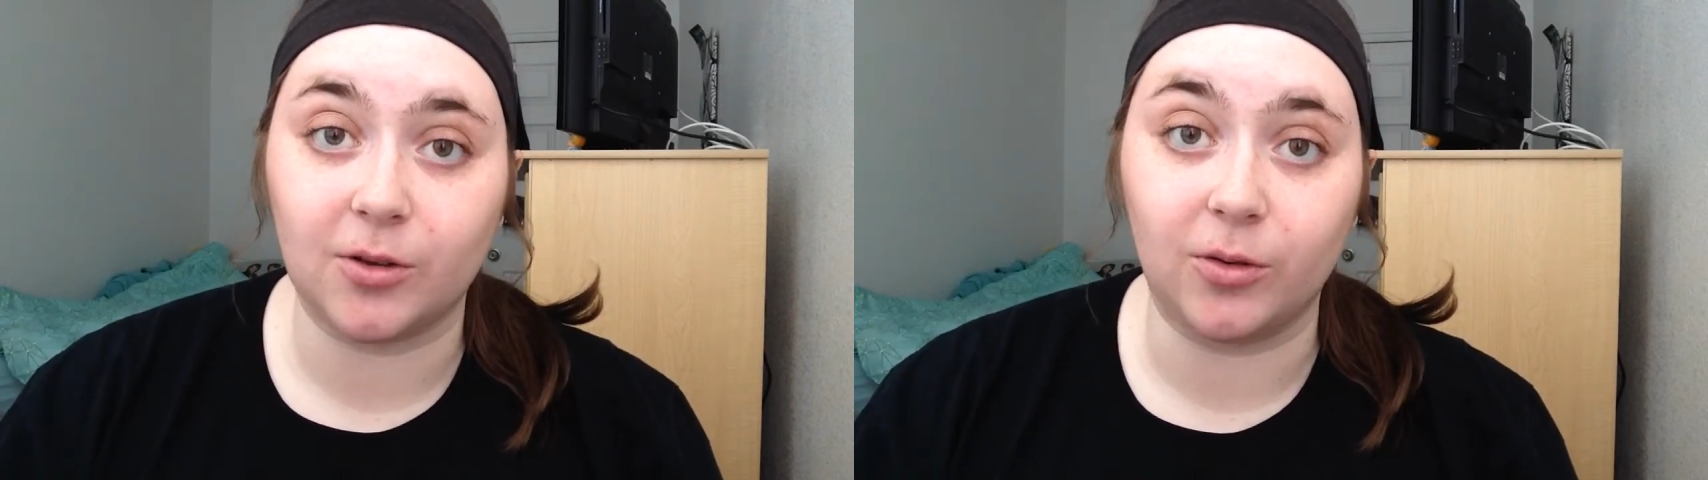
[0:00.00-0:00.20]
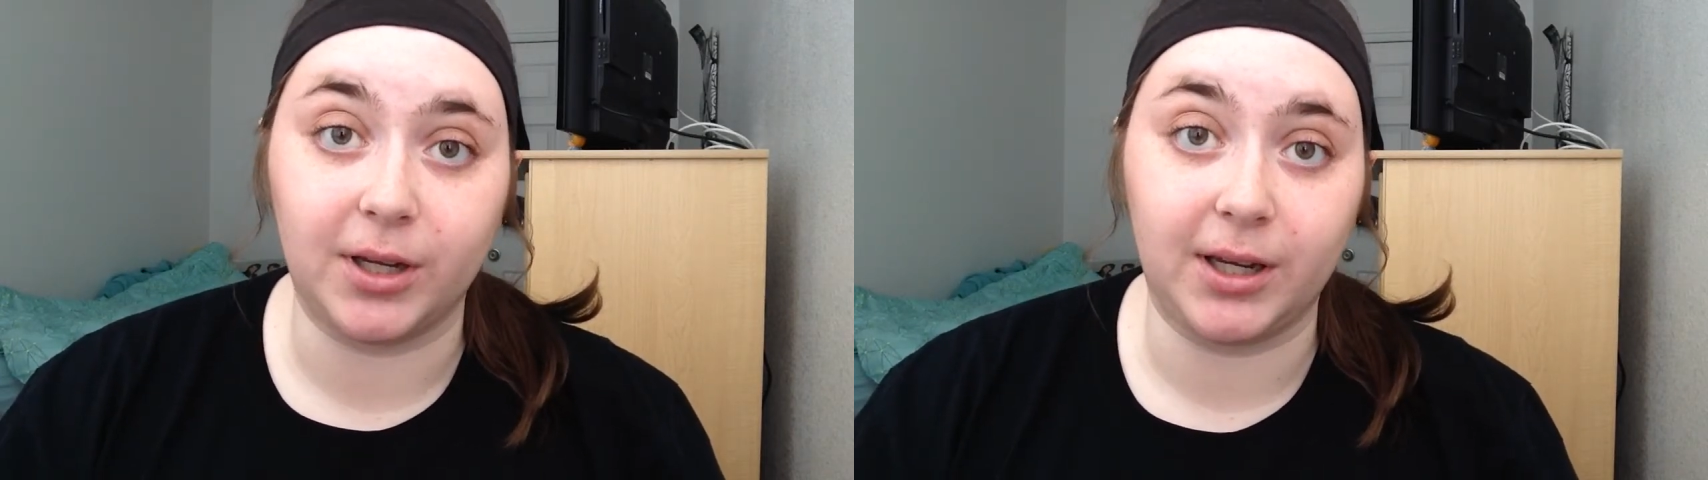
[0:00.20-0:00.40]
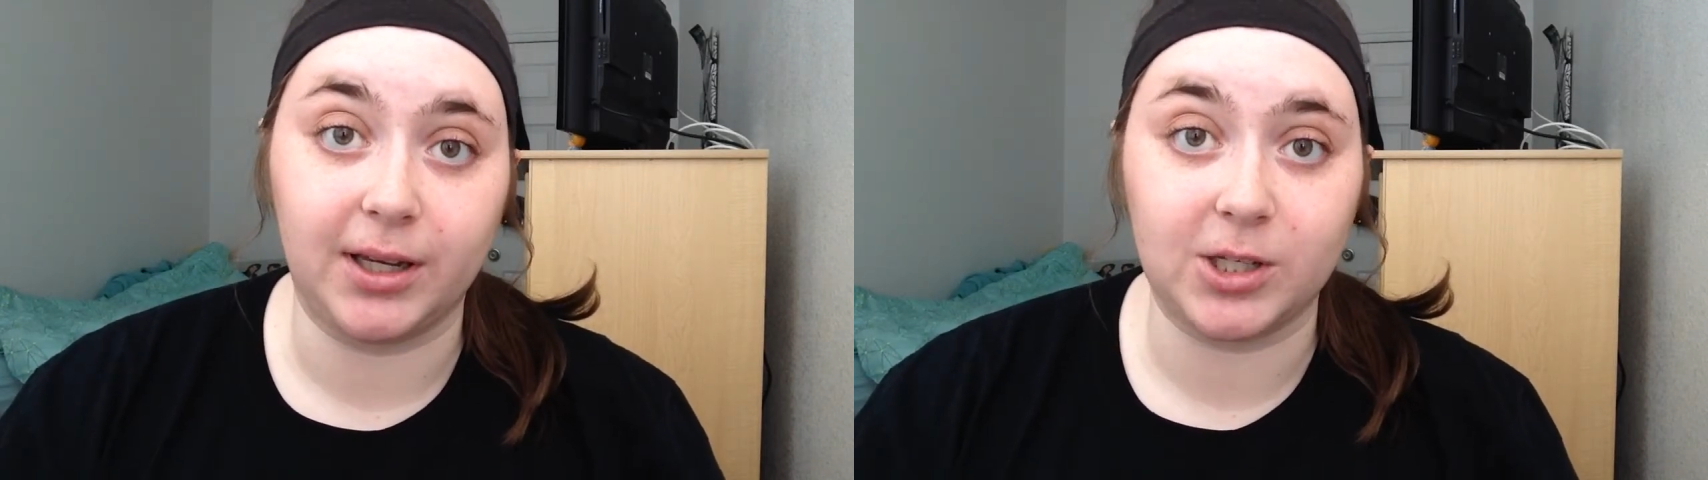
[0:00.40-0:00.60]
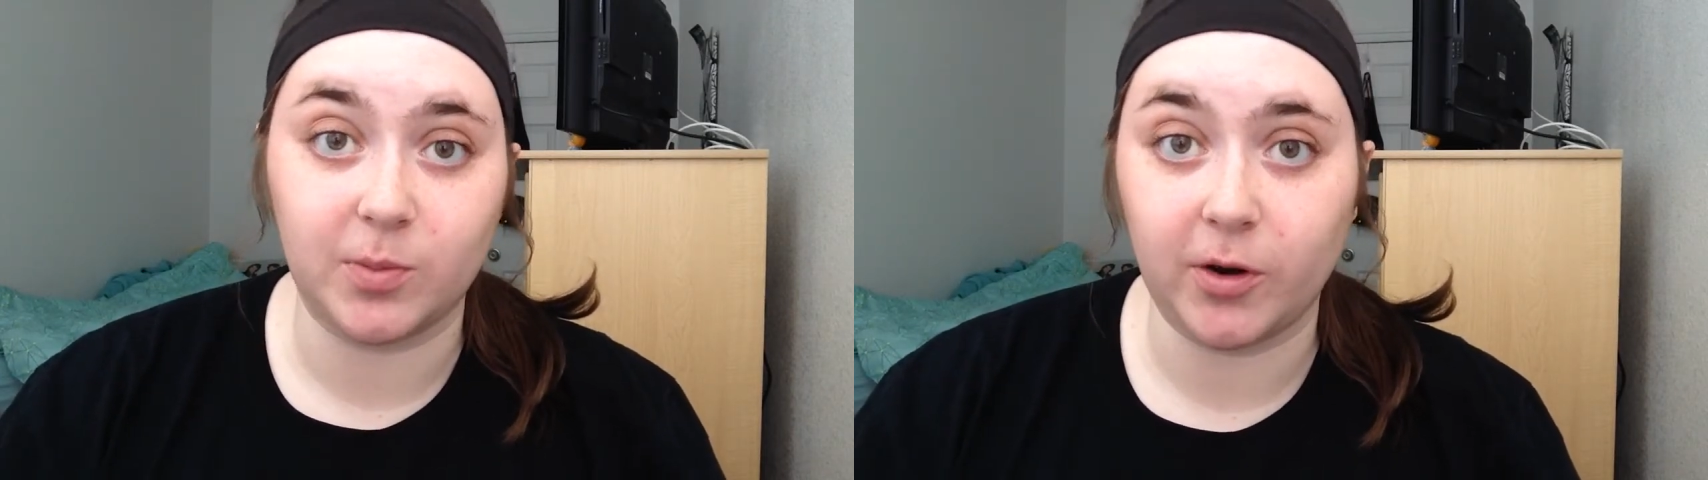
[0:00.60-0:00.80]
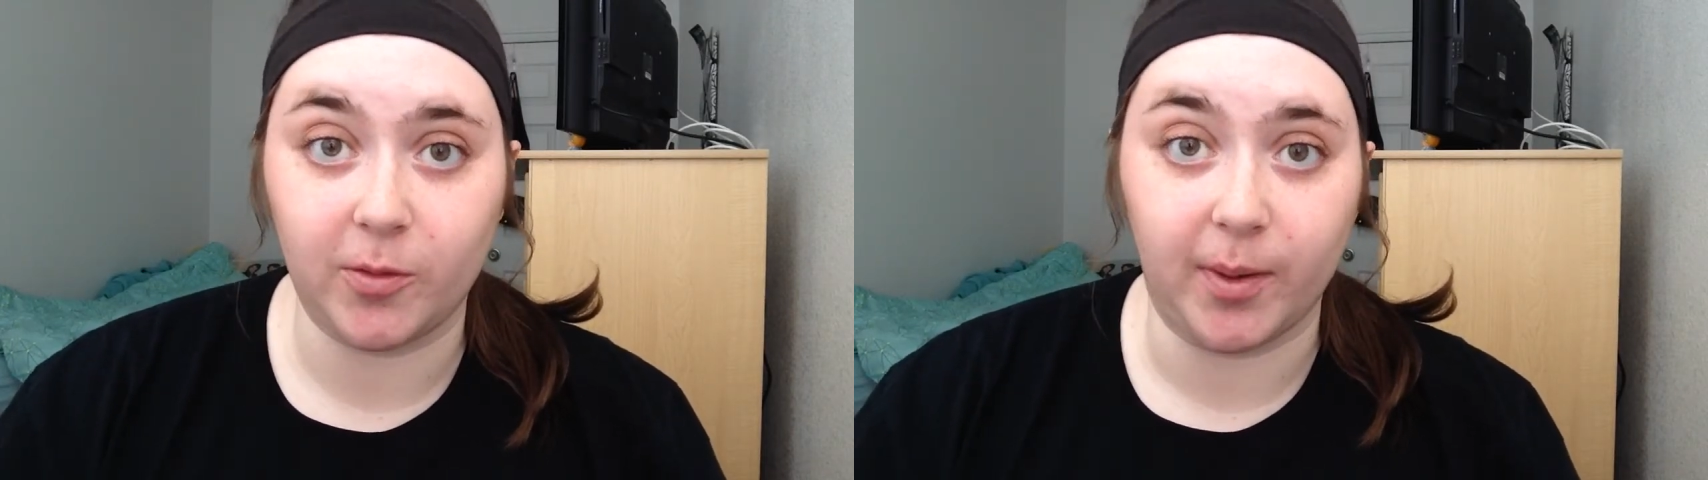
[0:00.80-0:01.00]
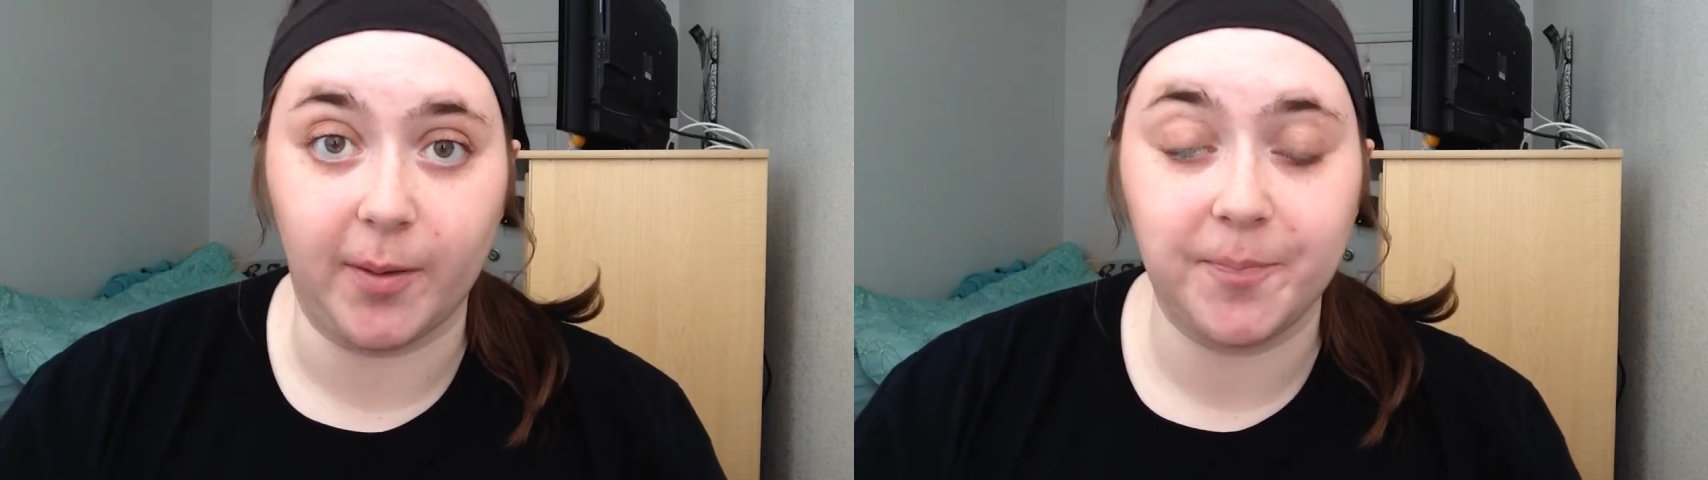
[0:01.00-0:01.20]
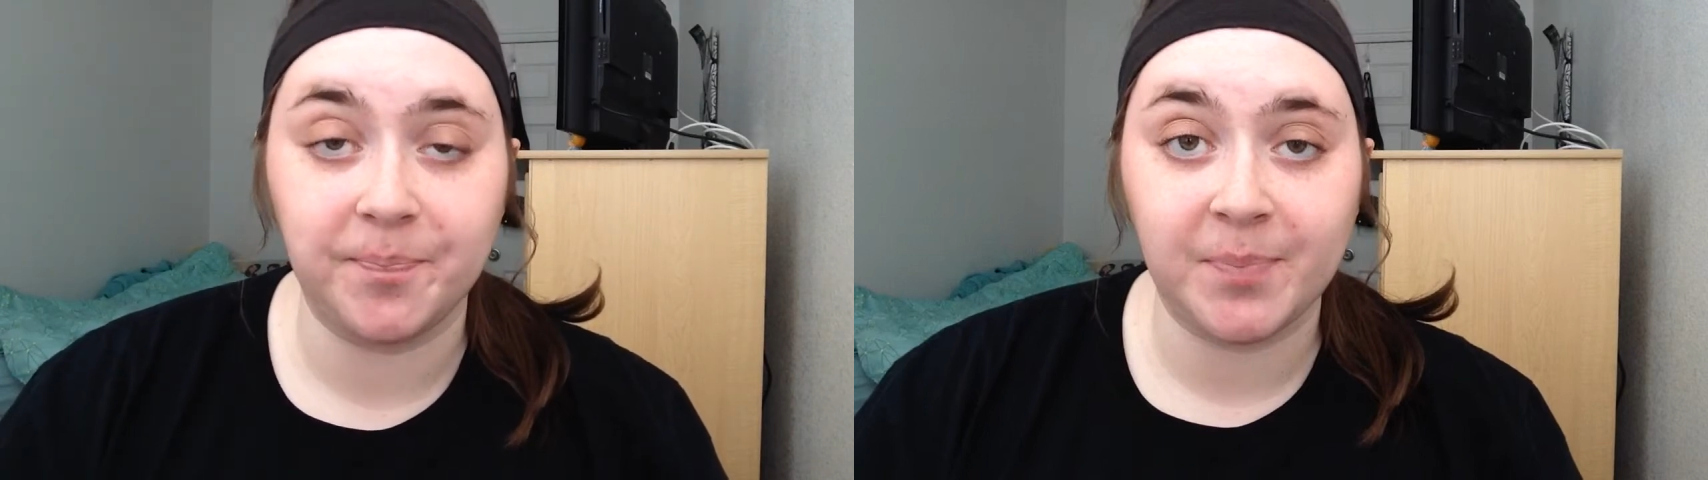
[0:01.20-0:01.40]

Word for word: the only experiment.